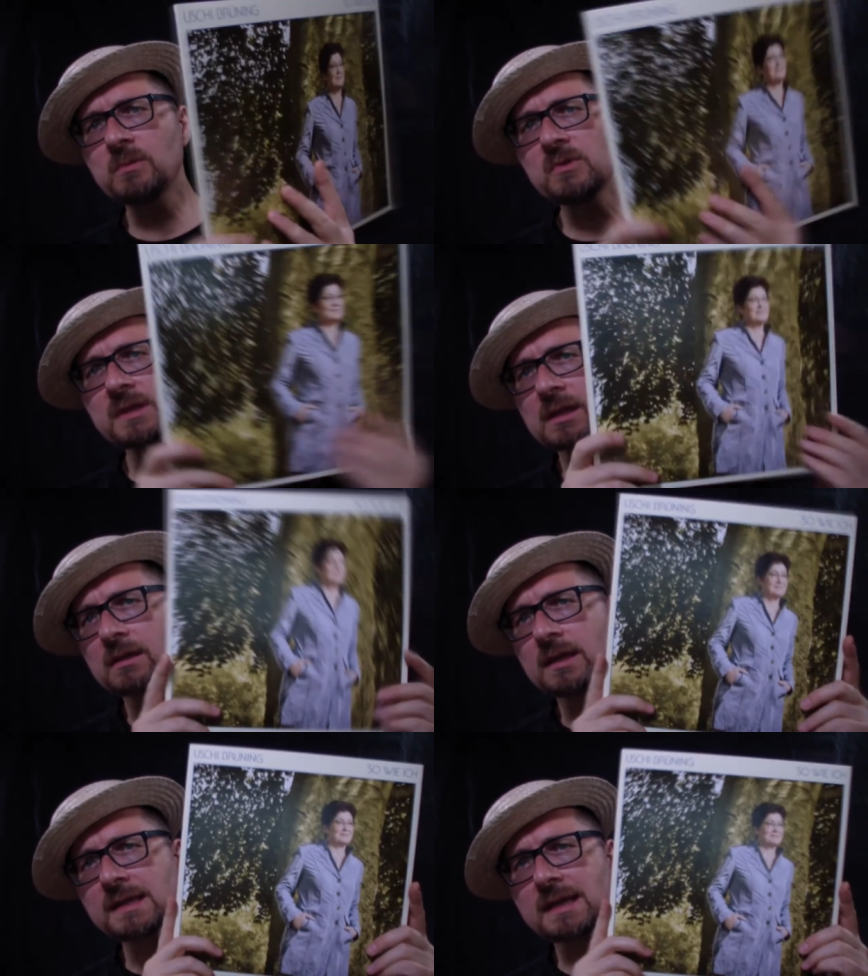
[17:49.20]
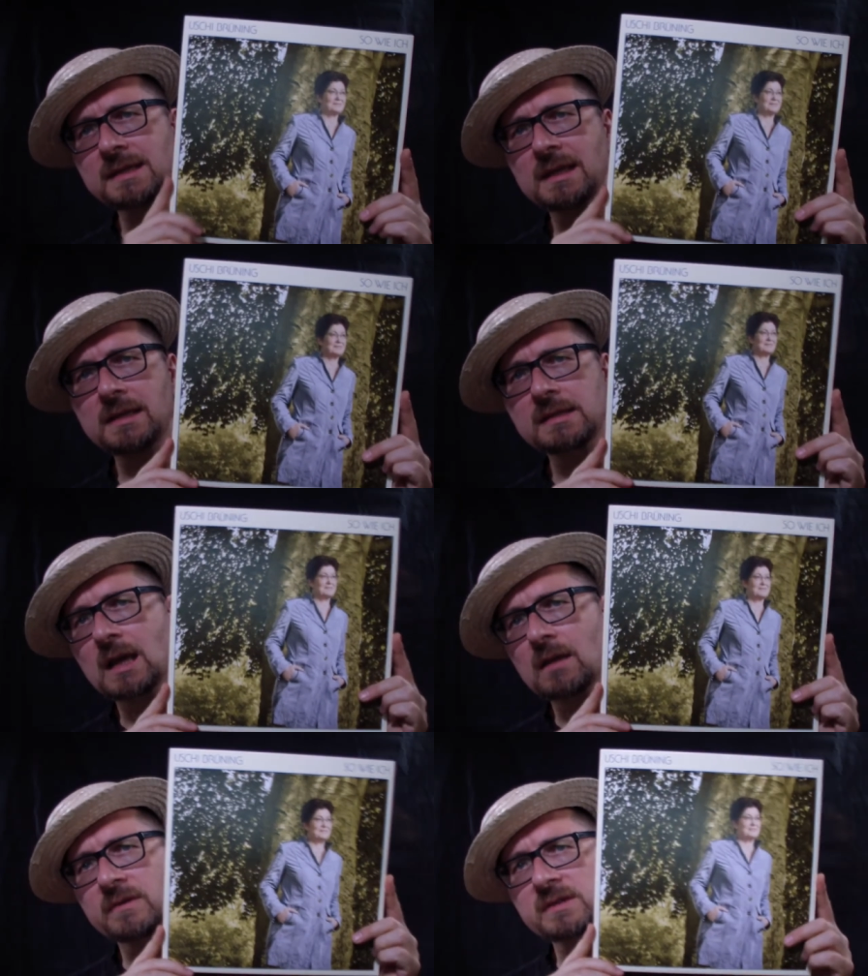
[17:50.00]
music. As I said, it's
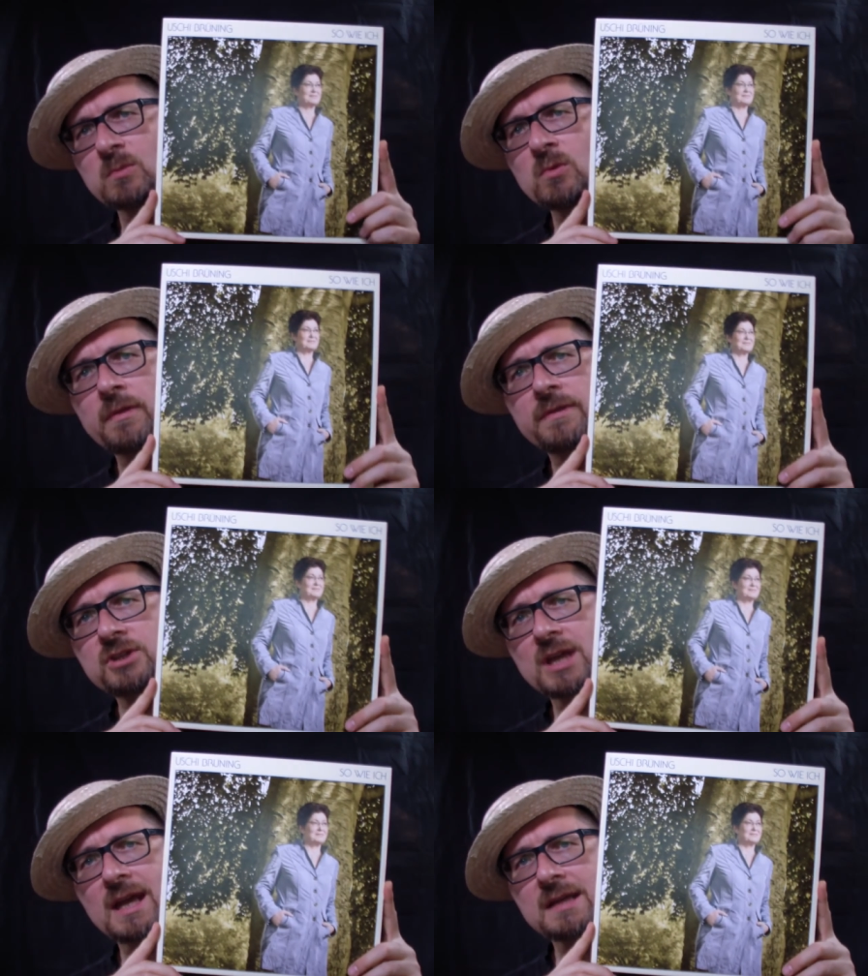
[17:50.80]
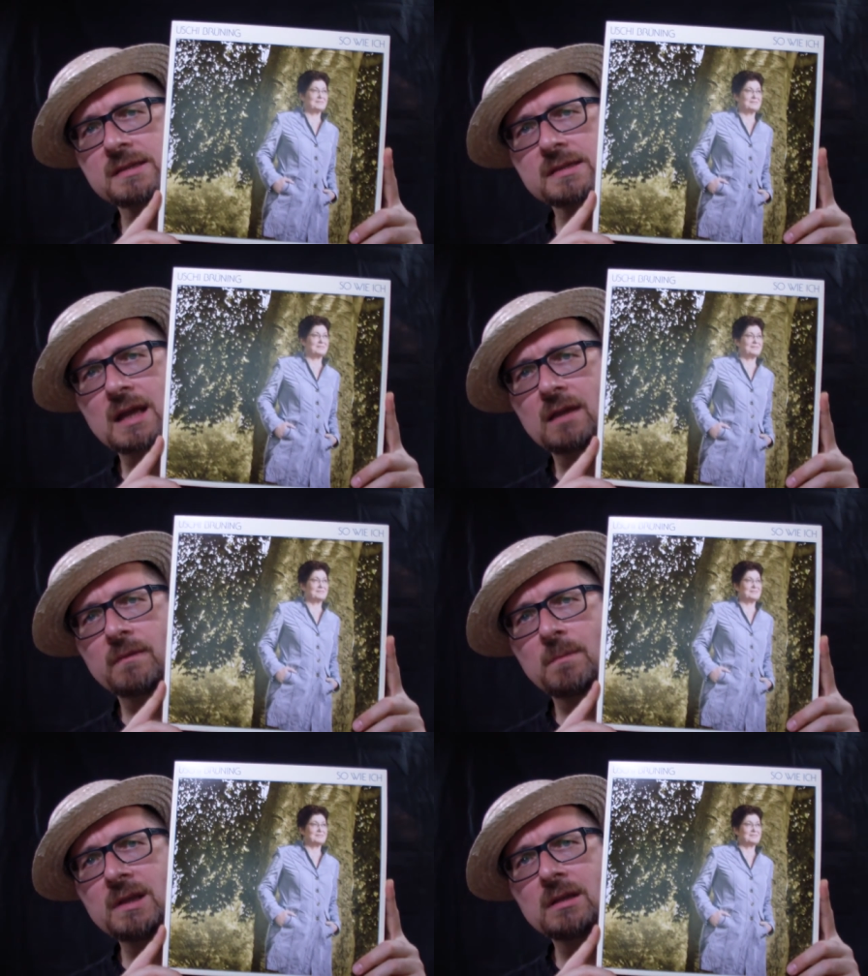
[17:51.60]
kind of a smooth jazz. It's kind of
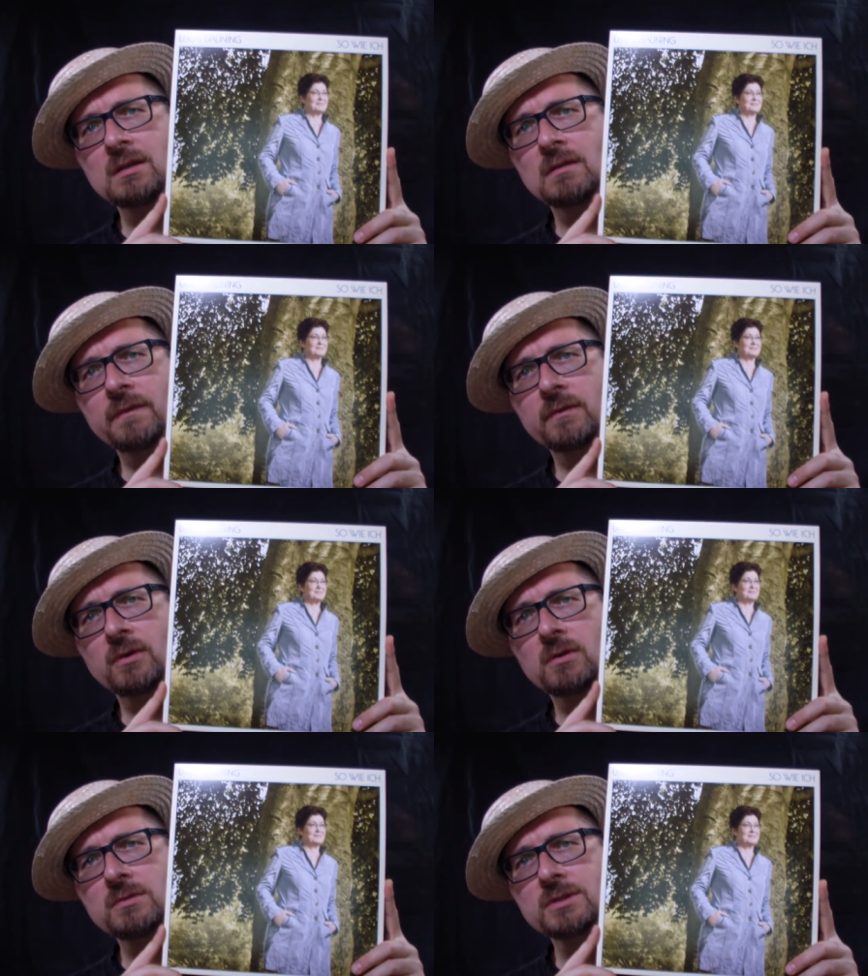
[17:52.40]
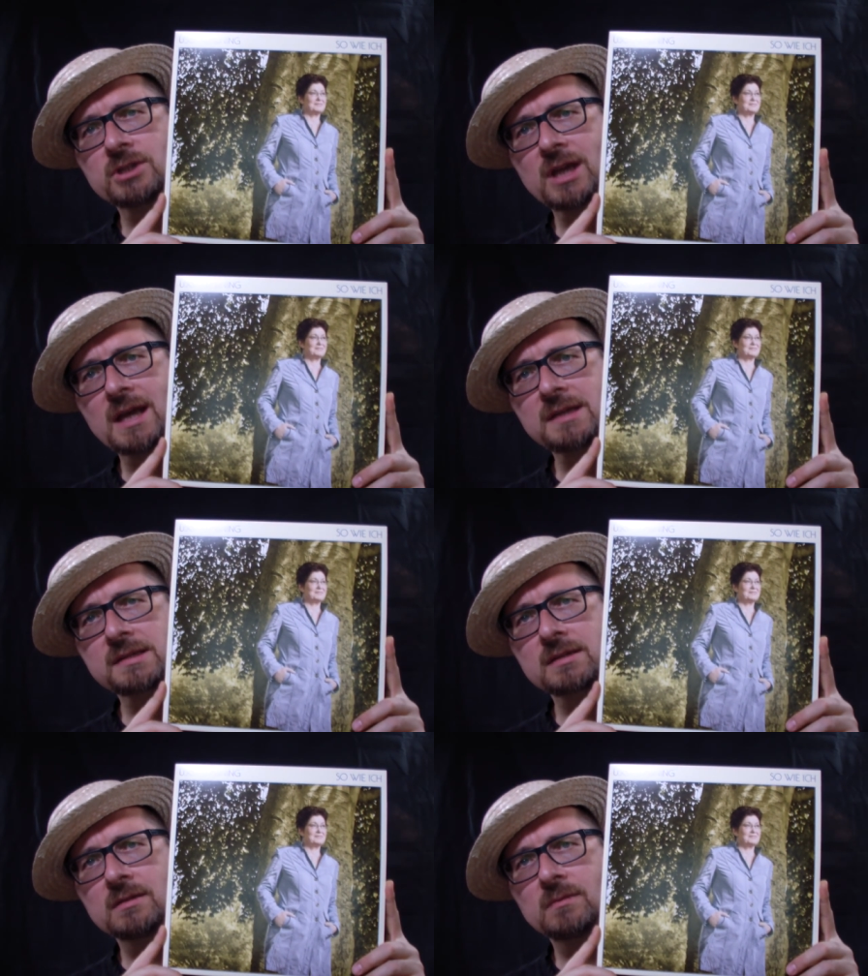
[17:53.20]
a middle of the road
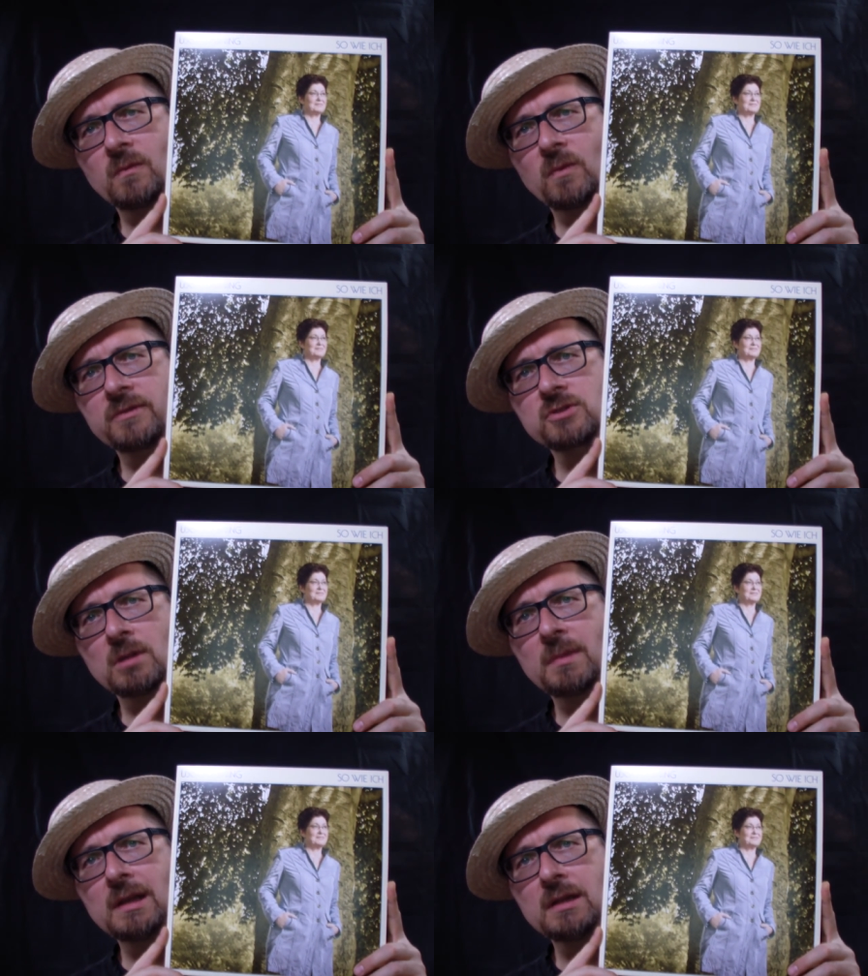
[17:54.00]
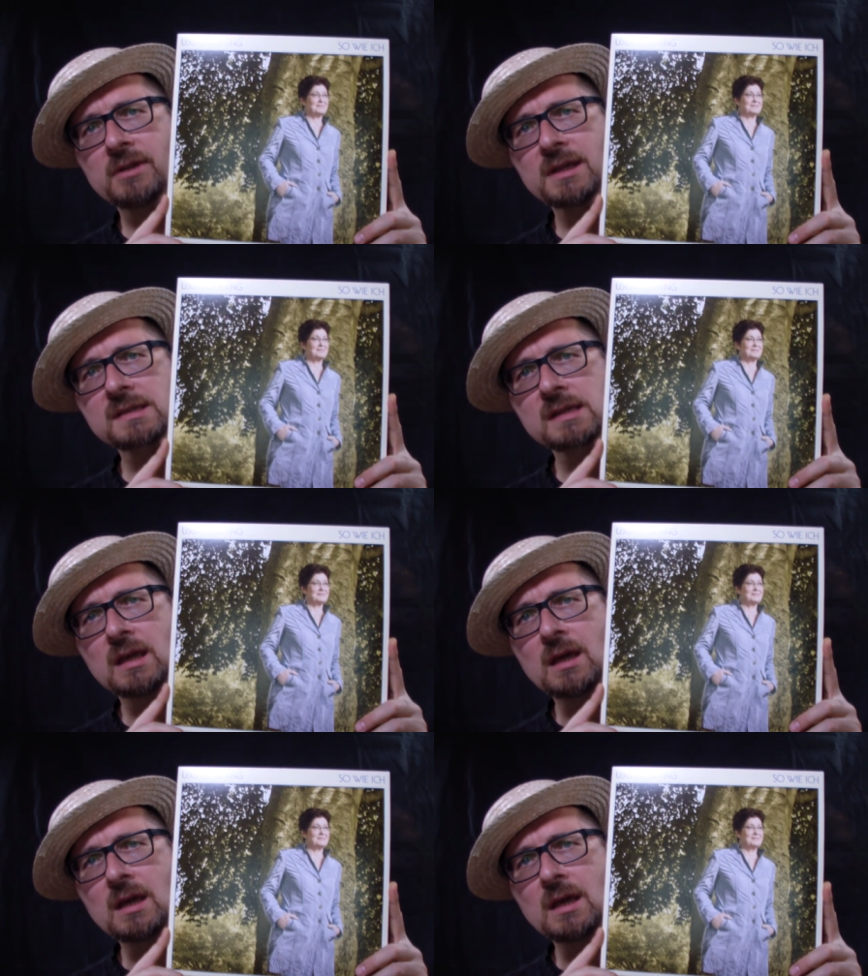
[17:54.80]
jazz uh, with German lyrics.